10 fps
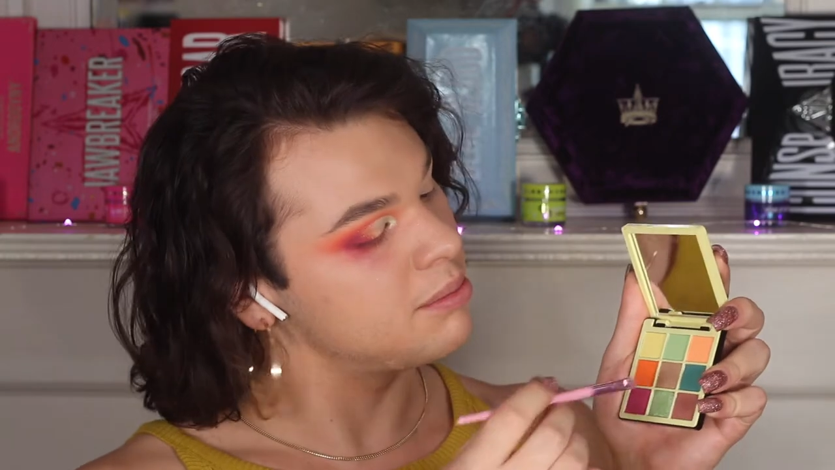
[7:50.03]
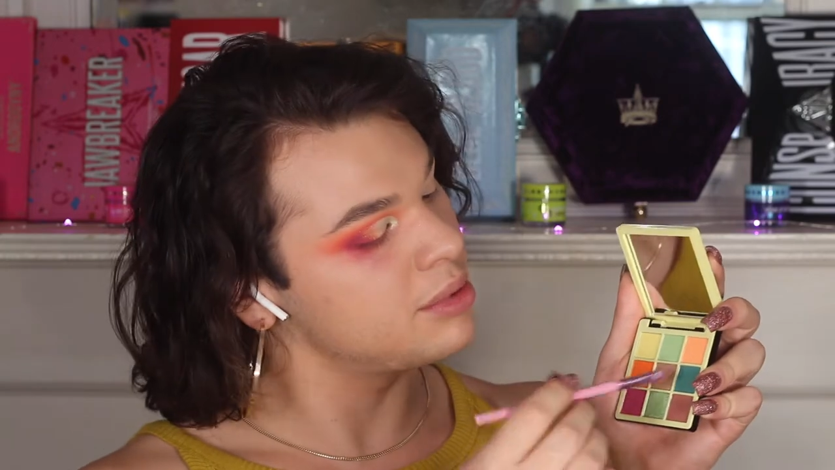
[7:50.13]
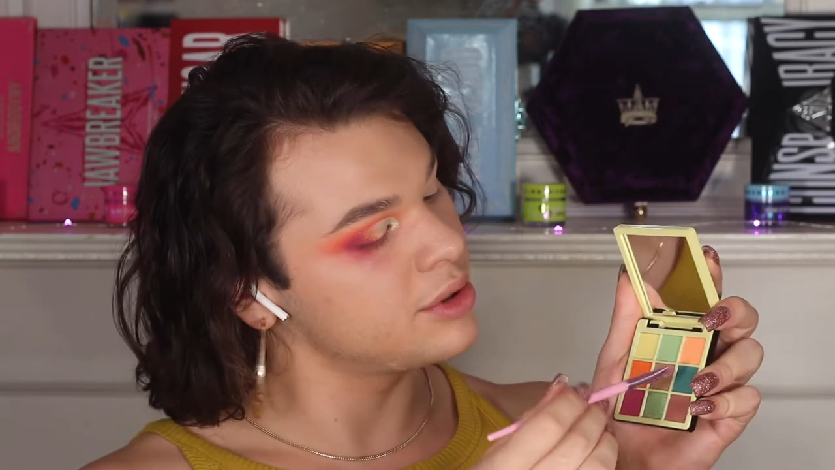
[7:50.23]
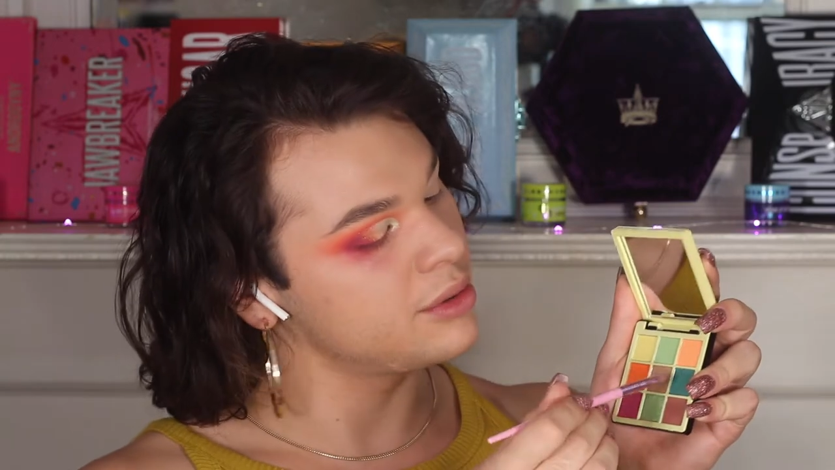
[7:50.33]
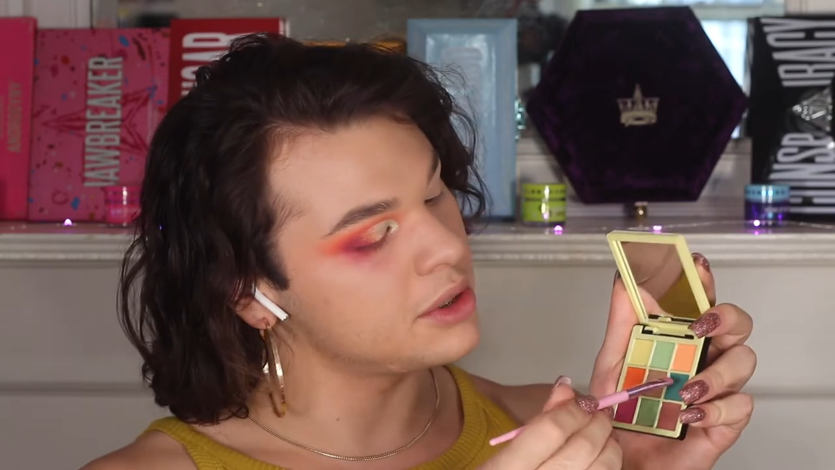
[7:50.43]

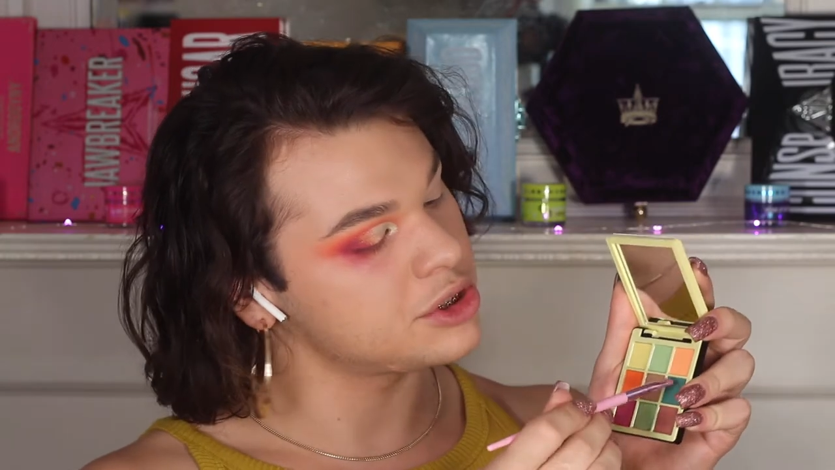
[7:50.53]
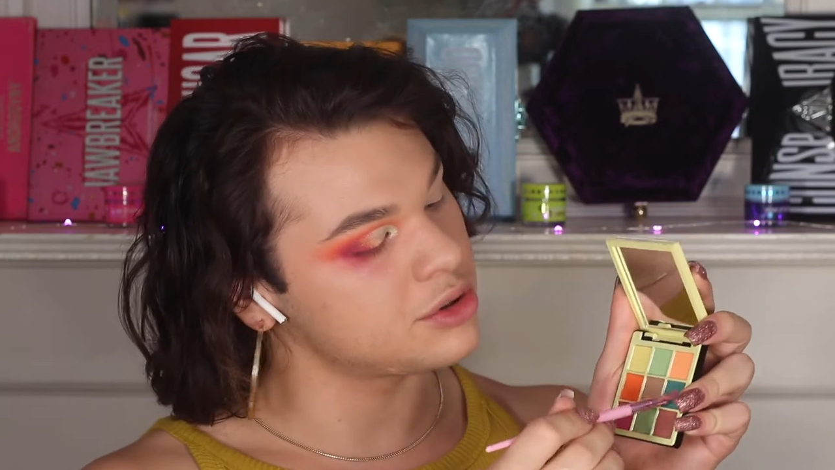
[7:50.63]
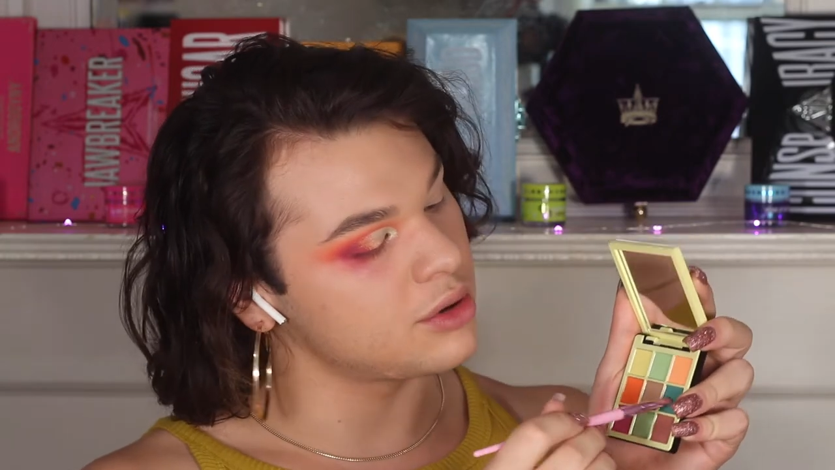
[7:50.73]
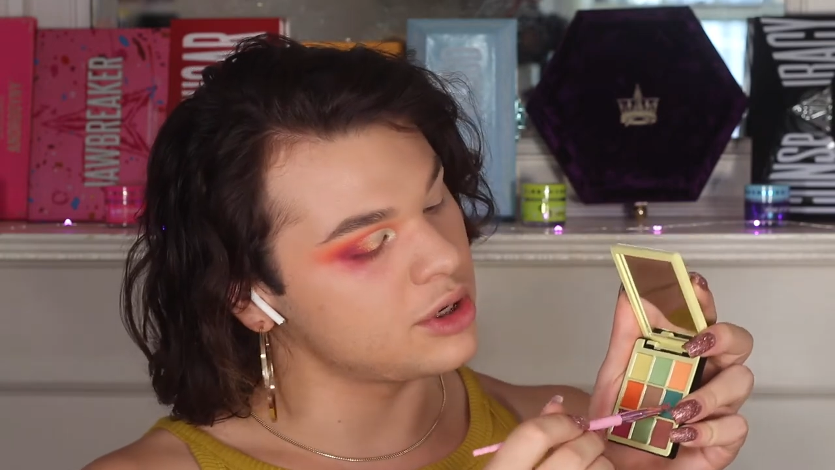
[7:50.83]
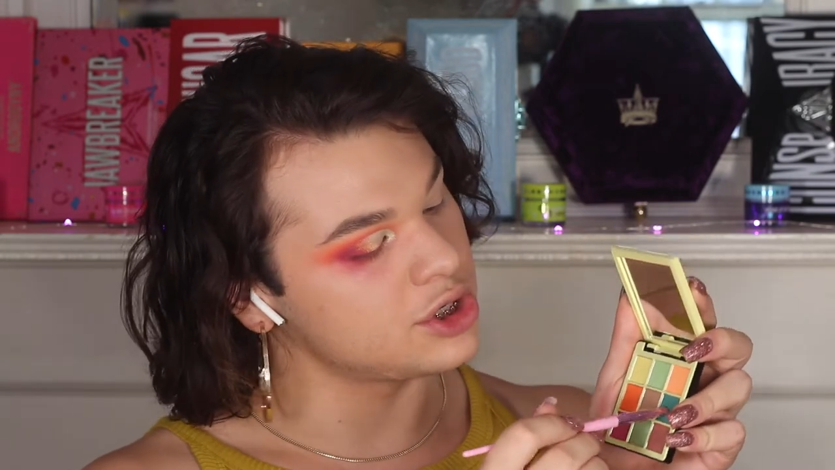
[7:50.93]
bluish
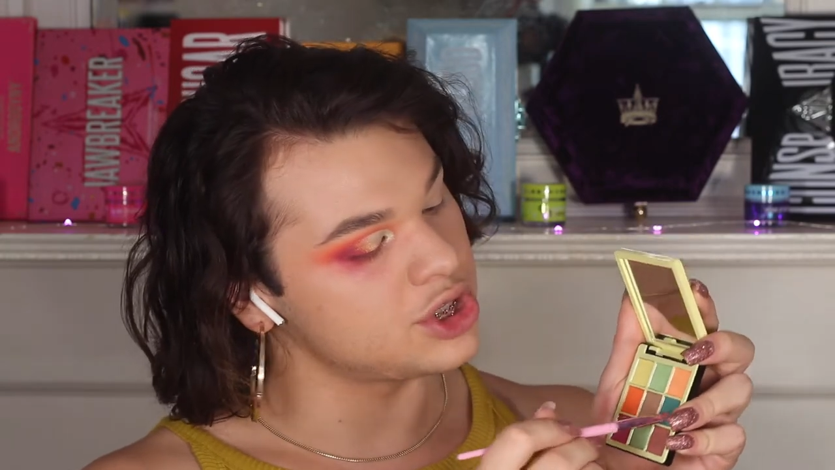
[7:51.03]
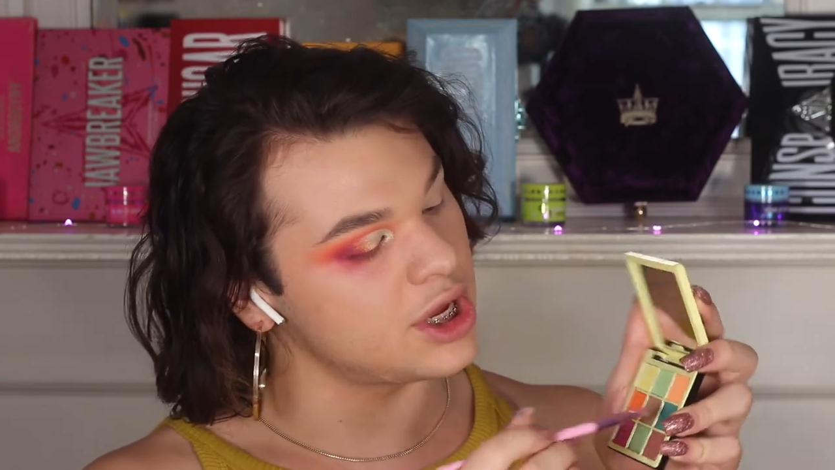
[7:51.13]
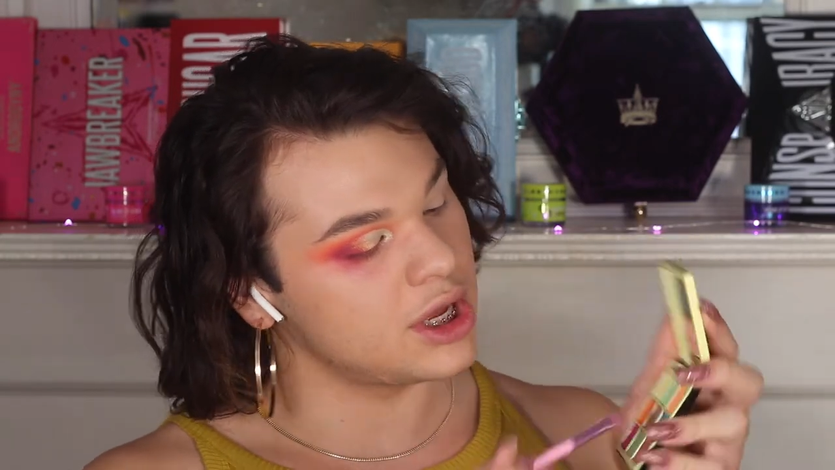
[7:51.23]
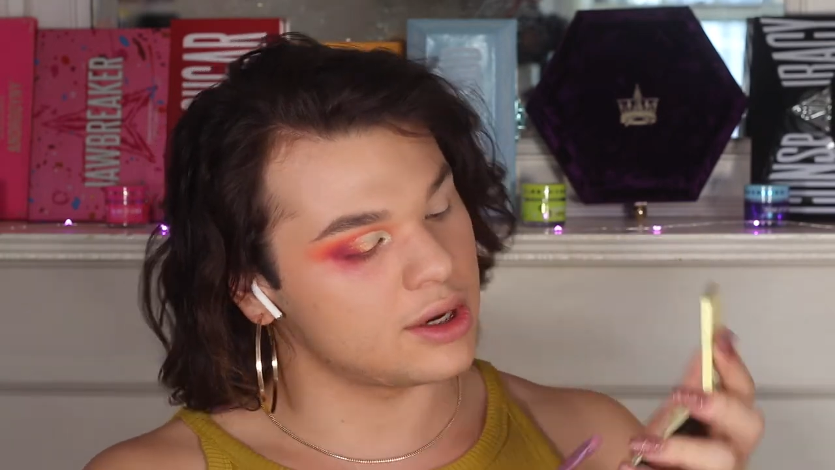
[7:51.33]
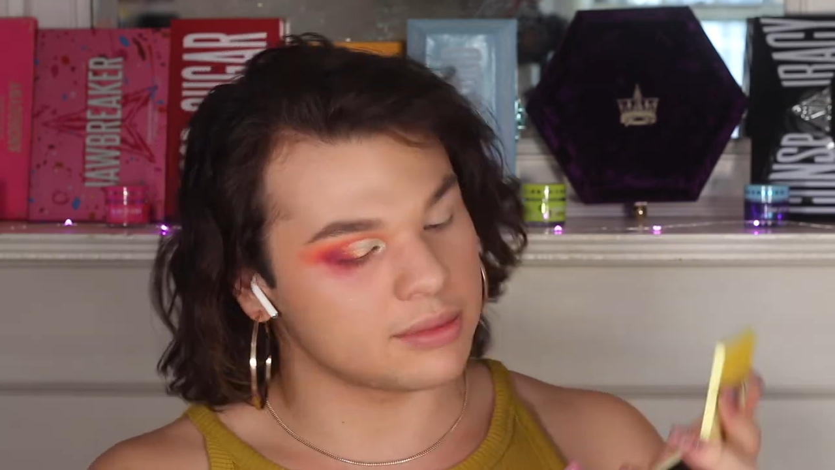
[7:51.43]
green
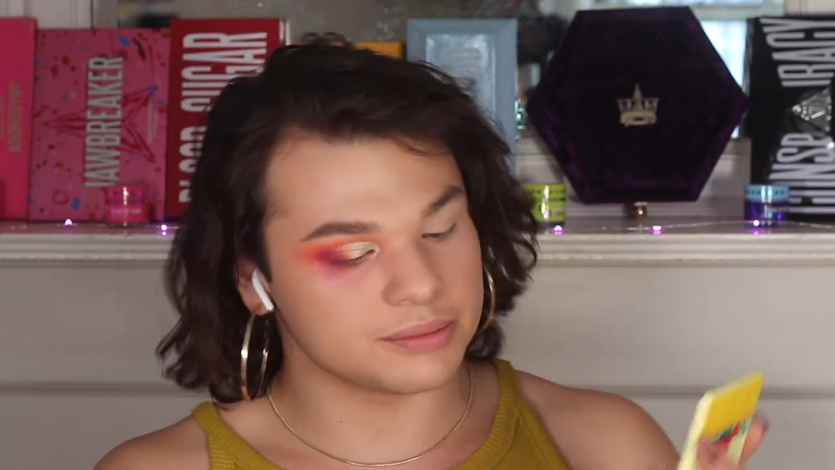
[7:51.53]
shade.